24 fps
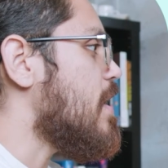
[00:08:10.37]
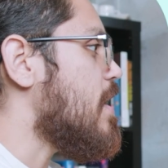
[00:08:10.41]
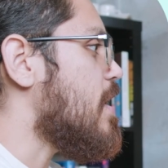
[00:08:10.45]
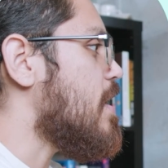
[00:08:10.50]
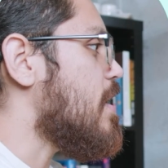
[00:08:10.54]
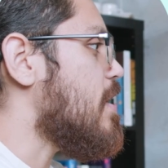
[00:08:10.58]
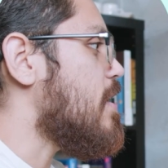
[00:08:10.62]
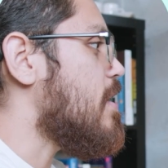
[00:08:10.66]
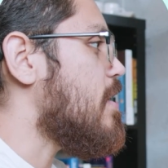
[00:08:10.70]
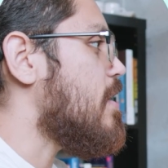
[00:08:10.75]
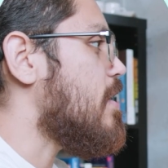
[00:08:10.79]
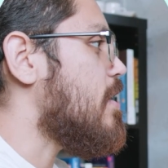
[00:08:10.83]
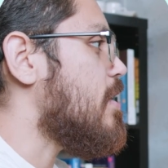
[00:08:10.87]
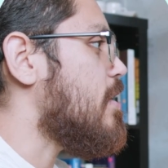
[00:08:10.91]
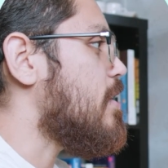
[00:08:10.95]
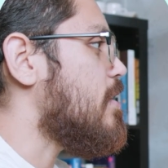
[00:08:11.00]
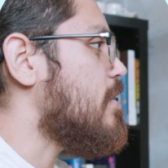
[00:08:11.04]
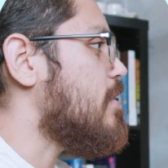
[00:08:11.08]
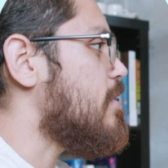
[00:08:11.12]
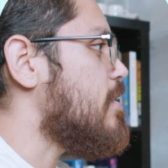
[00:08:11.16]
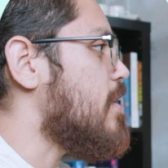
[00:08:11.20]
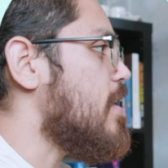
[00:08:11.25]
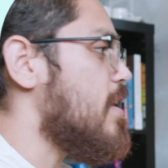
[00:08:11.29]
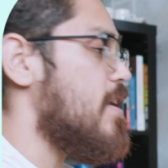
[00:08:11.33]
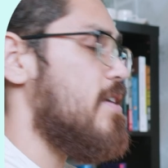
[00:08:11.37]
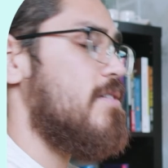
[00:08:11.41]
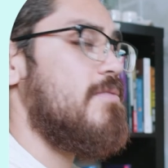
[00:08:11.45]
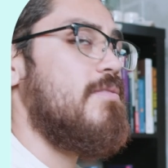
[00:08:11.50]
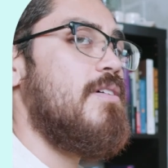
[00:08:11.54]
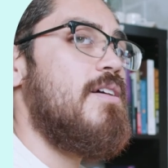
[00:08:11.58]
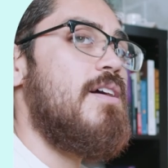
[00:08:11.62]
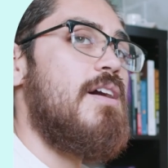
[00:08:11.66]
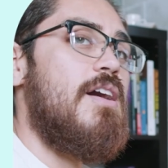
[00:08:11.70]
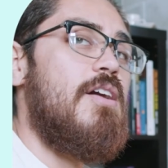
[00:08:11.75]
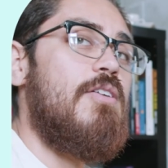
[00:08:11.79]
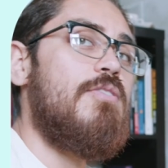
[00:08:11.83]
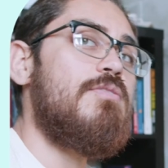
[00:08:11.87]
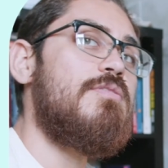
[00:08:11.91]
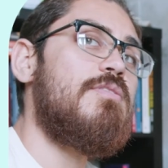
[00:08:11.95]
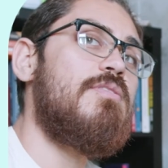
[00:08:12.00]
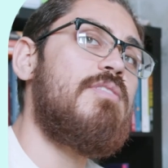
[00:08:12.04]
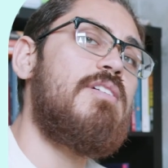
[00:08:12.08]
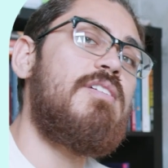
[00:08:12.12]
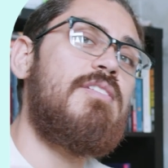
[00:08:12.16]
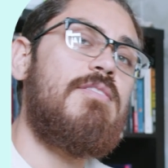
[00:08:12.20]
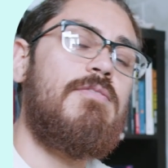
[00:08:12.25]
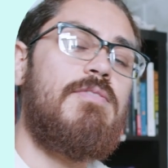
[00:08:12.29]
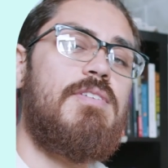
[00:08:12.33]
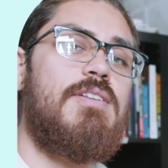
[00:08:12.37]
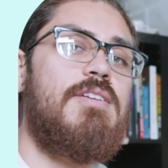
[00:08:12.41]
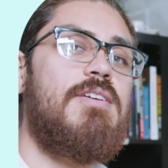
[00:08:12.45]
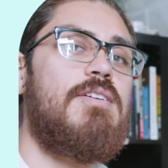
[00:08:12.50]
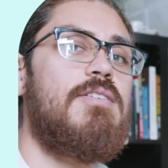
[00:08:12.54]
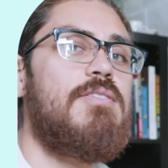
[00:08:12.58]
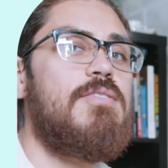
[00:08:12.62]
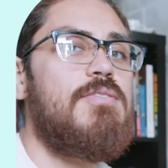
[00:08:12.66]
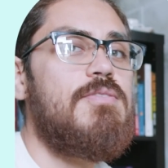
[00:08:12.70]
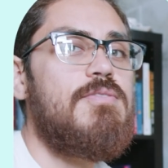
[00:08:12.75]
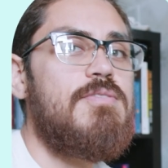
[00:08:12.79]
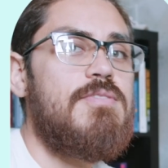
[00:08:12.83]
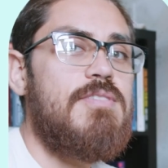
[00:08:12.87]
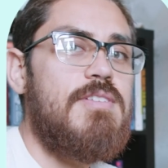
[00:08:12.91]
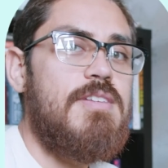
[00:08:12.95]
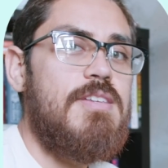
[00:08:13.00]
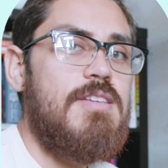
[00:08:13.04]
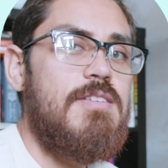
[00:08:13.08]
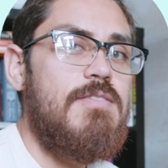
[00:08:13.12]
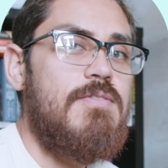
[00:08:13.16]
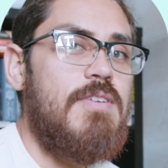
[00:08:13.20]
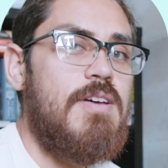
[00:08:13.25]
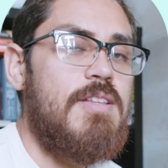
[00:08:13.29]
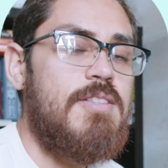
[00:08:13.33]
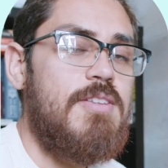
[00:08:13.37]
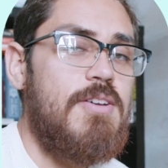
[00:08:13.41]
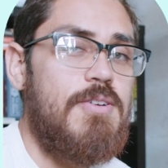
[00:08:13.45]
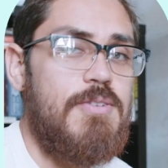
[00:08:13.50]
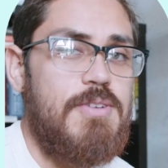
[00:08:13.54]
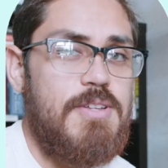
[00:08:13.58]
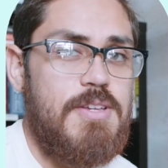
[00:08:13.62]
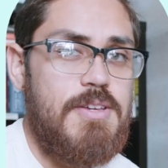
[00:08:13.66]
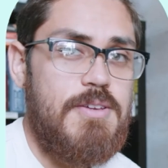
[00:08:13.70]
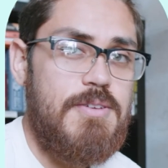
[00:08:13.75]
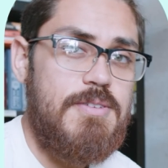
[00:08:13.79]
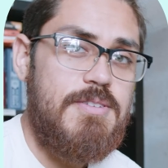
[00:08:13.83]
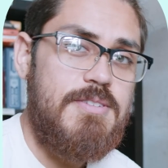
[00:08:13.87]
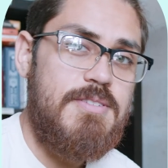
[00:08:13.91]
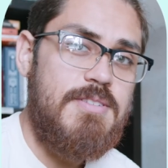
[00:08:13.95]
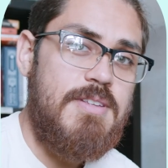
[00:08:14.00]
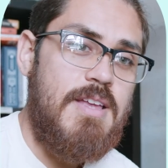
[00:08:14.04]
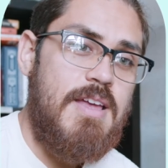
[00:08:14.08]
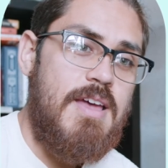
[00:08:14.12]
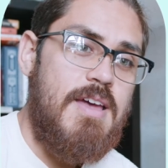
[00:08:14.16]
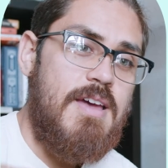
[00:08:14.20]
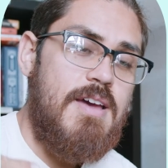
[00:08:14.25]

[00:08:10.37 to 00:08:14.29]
And yeah, I also linked the video to Steve Antonio's